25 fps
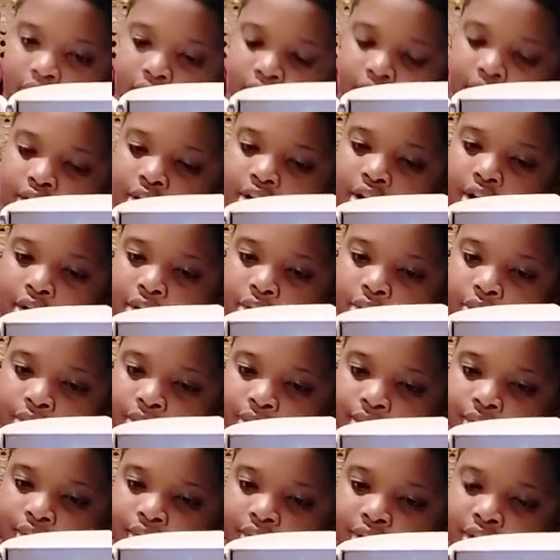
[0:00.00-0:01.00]
"No,"
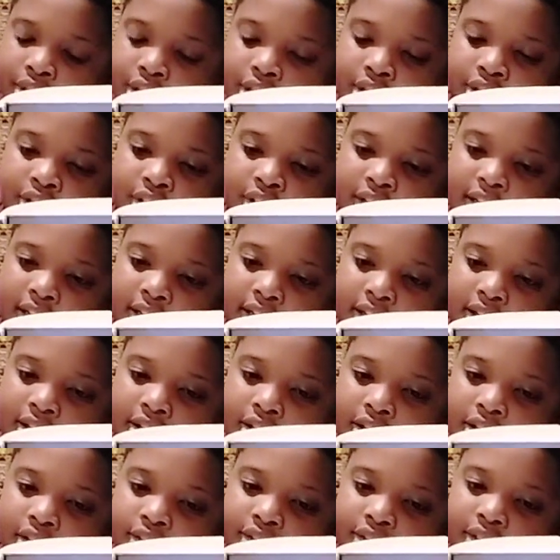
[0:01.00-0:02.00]
said Jack.
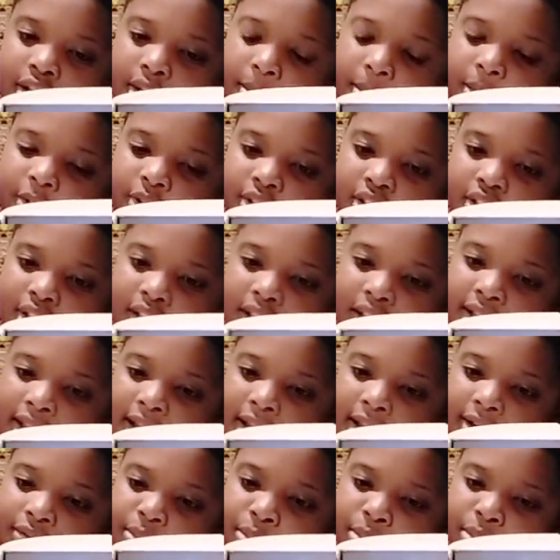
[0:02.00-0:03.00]
"Thomas and I
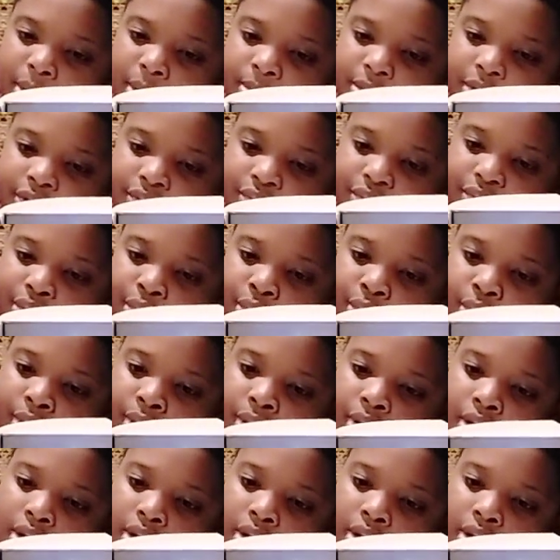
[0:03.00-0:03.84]
haven't met before.